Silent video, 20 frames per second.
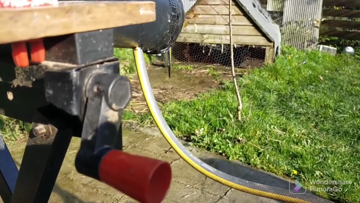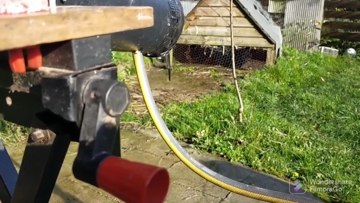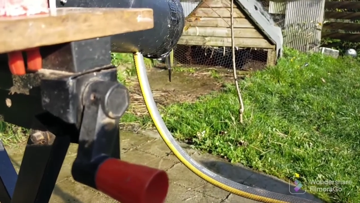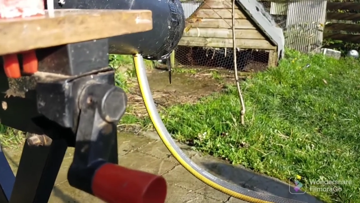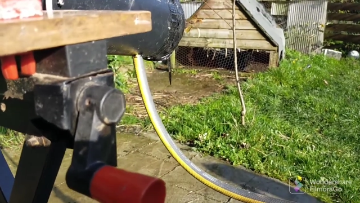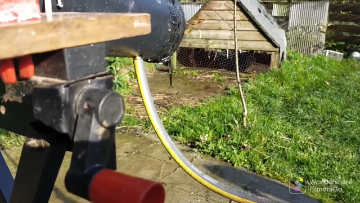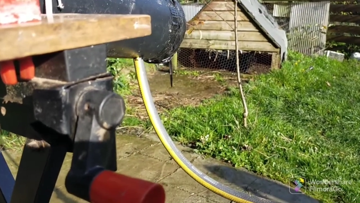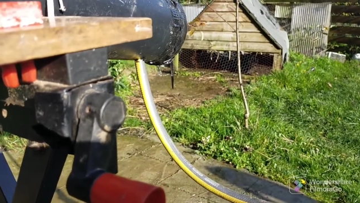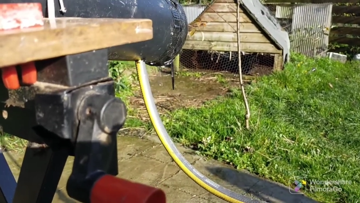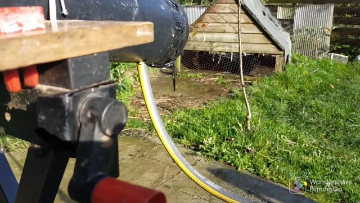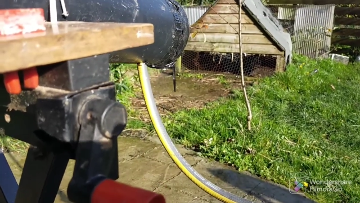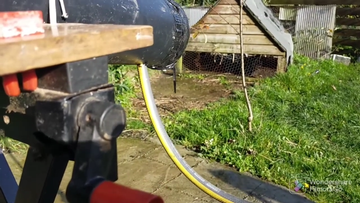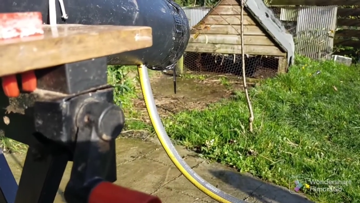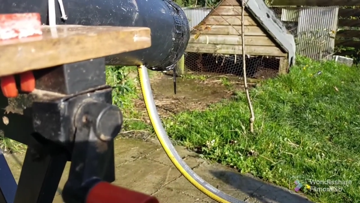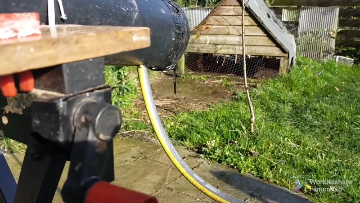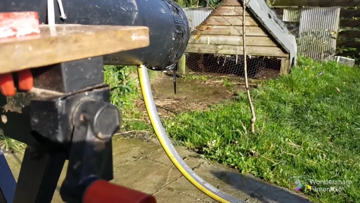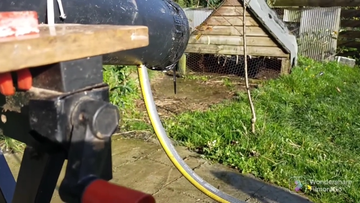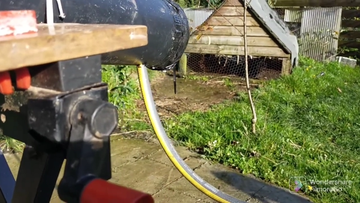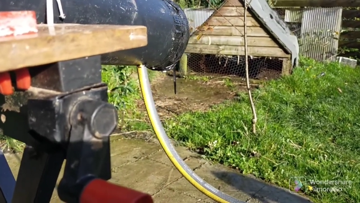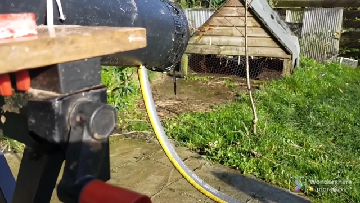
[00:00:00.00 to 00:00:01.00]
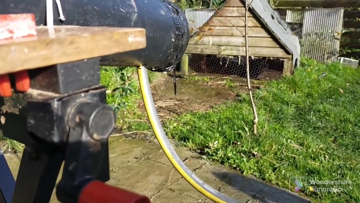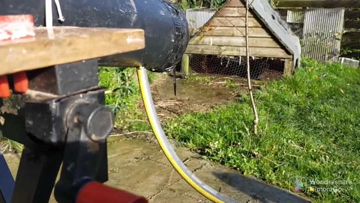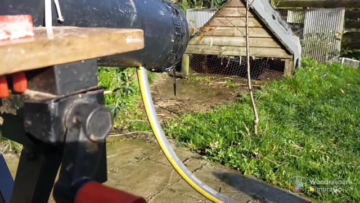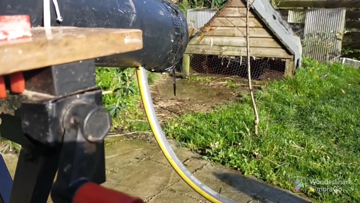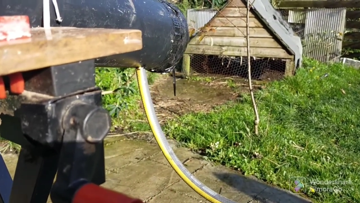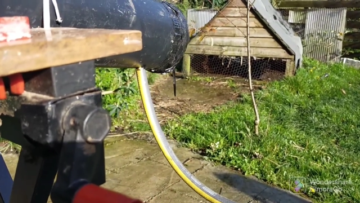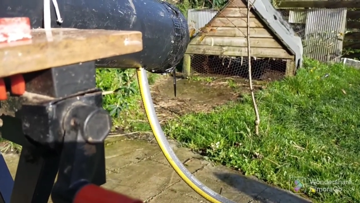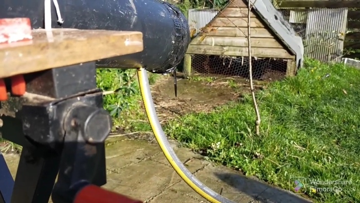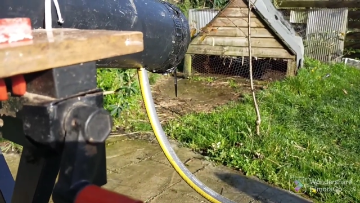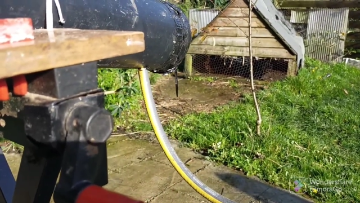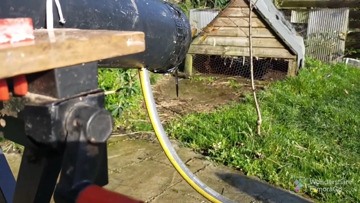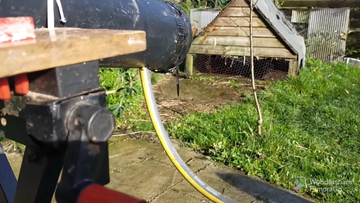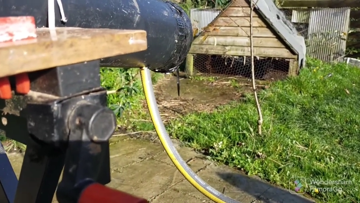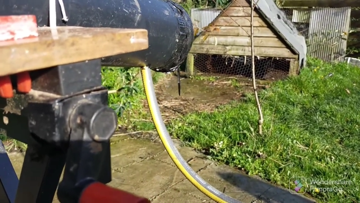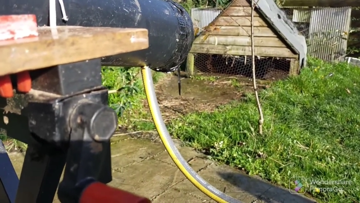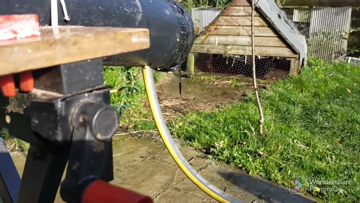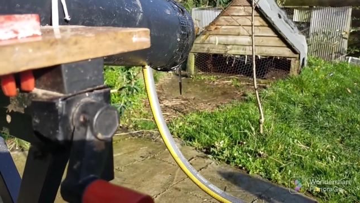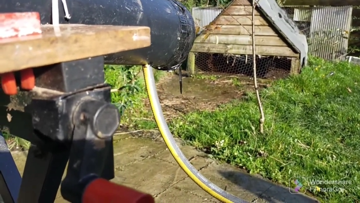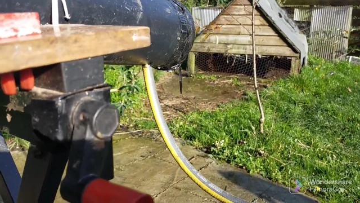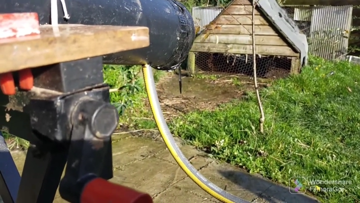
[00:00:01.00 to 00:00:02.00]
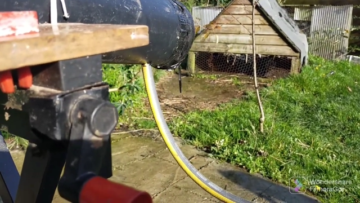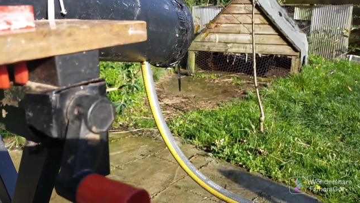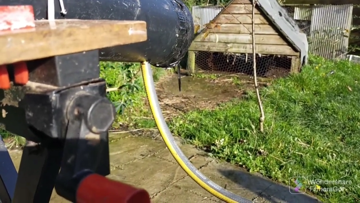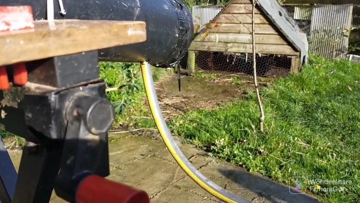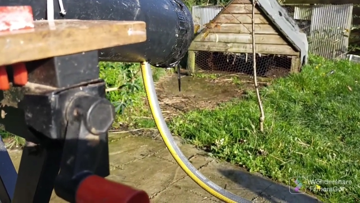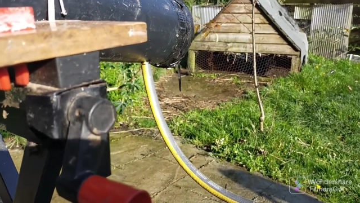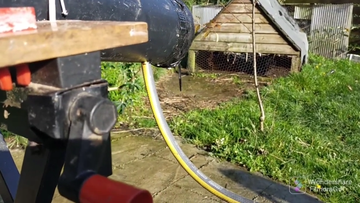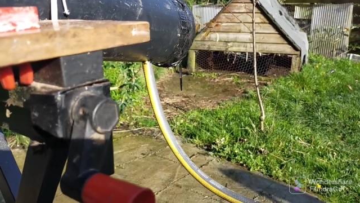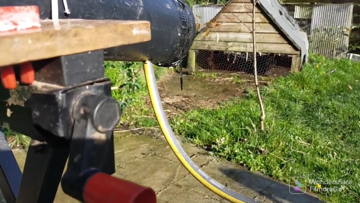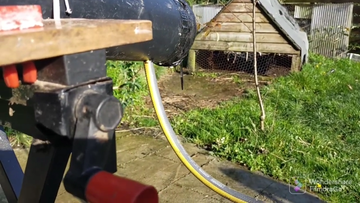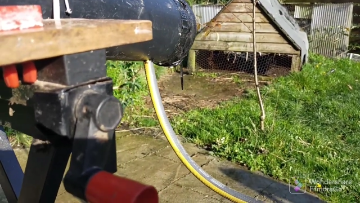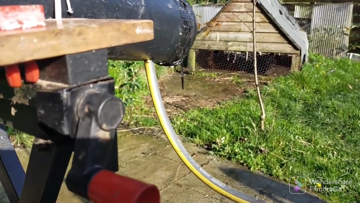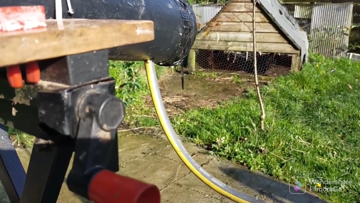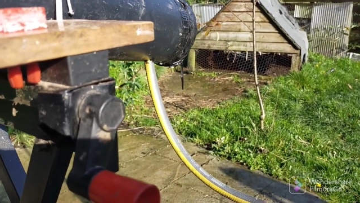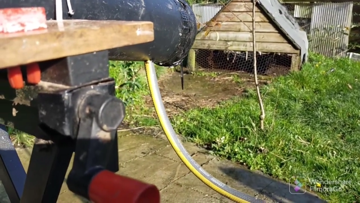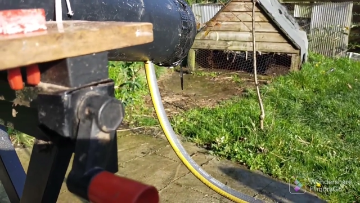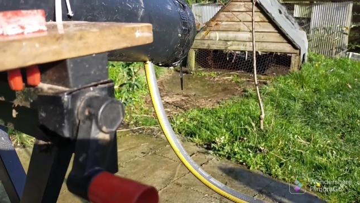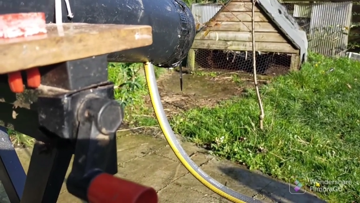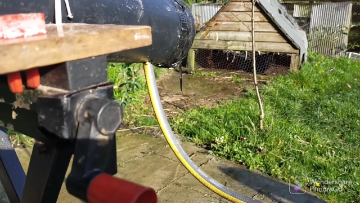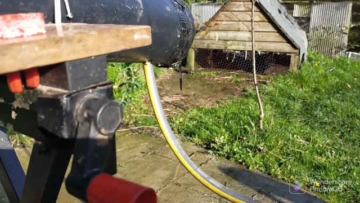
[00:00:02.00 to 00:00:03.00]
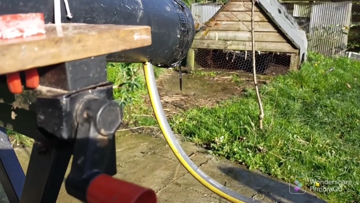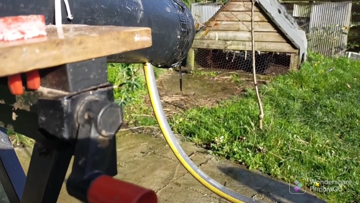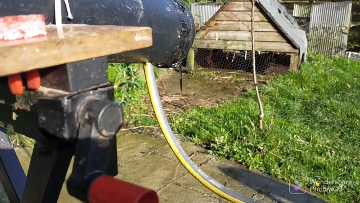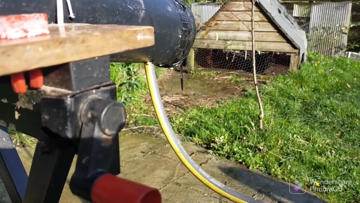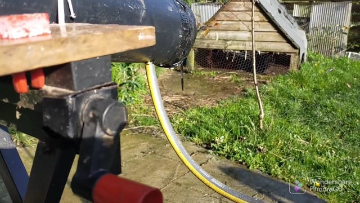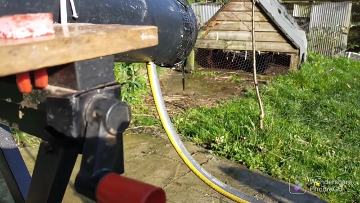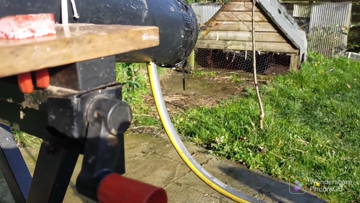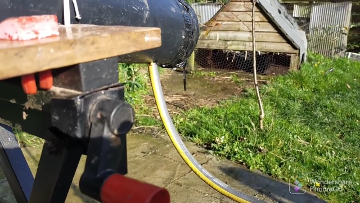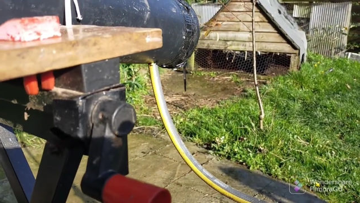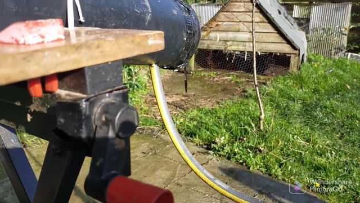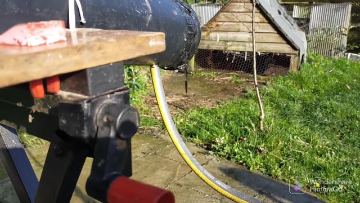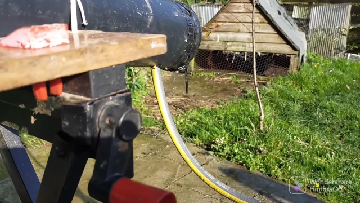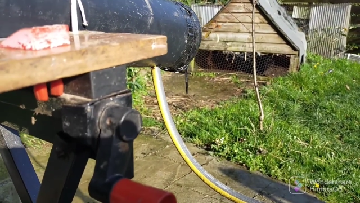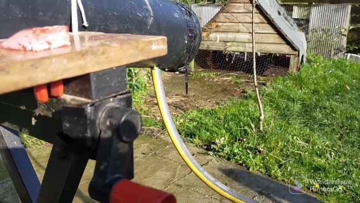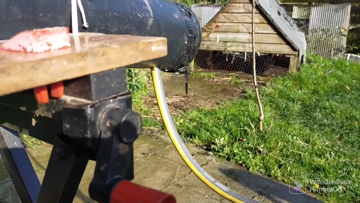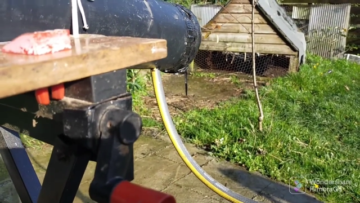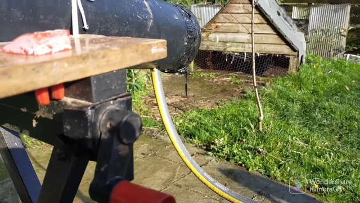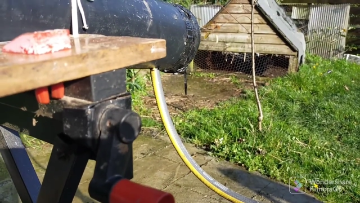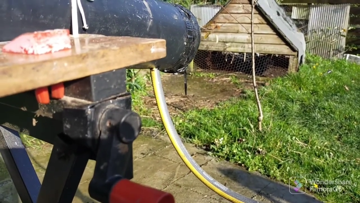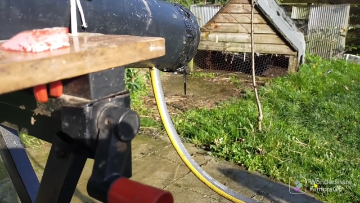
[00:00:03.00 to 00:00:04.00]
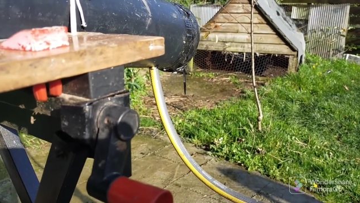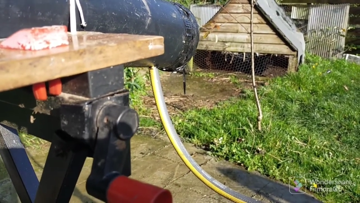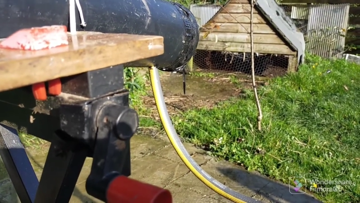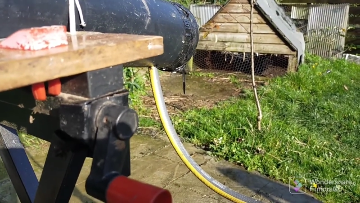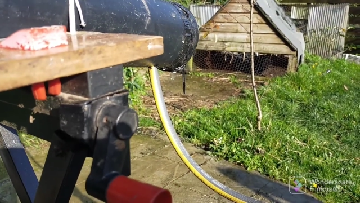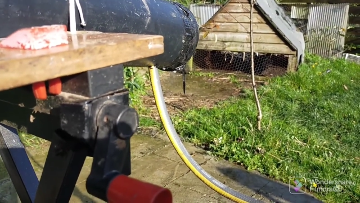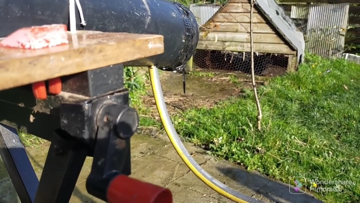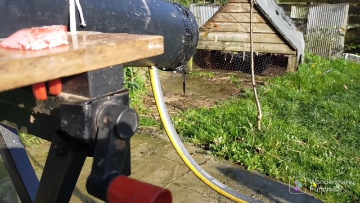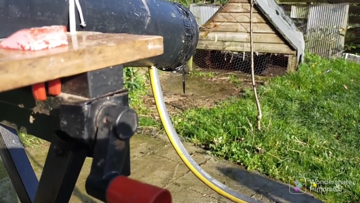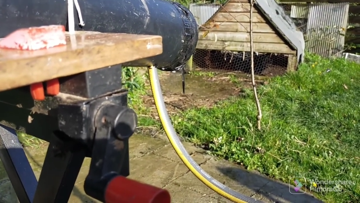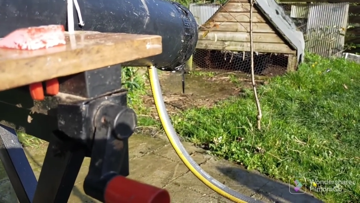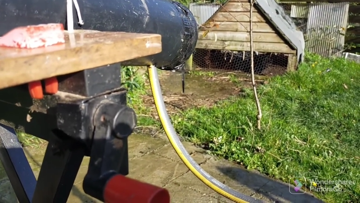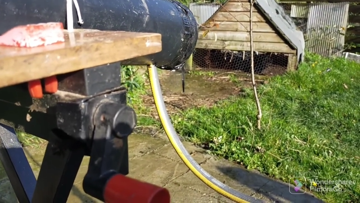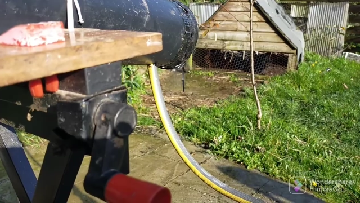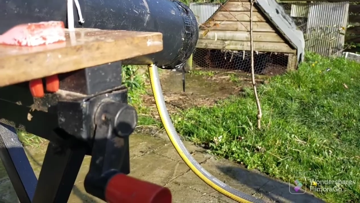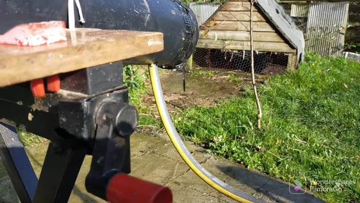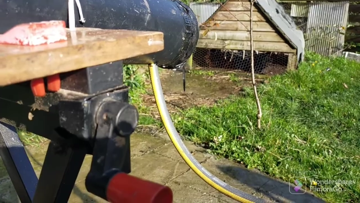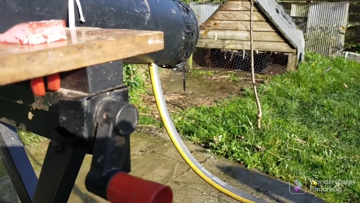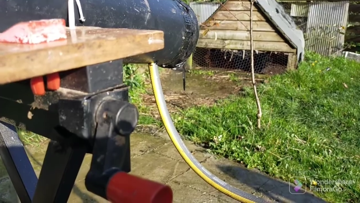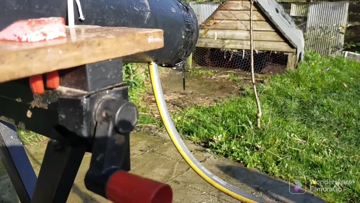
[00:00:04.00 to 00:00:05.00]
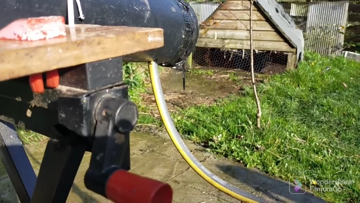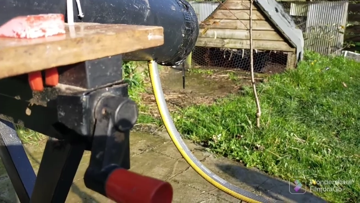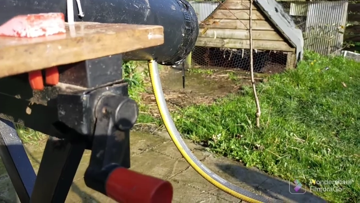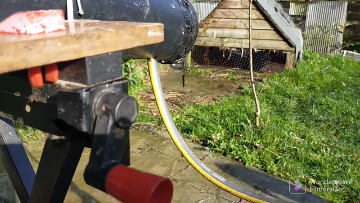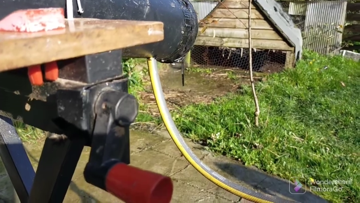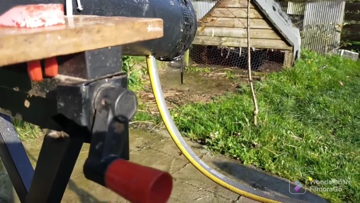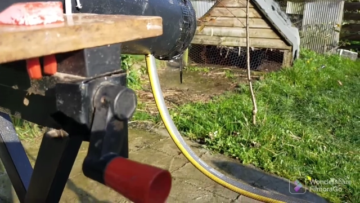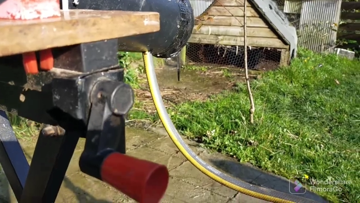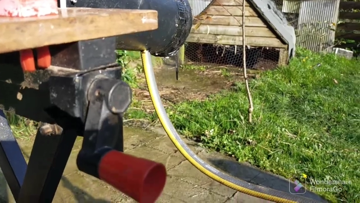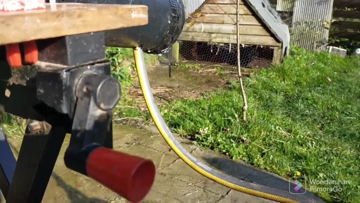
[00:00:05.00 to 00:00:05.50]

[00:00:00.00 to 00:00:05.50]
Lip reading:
[unreadable: no face in view]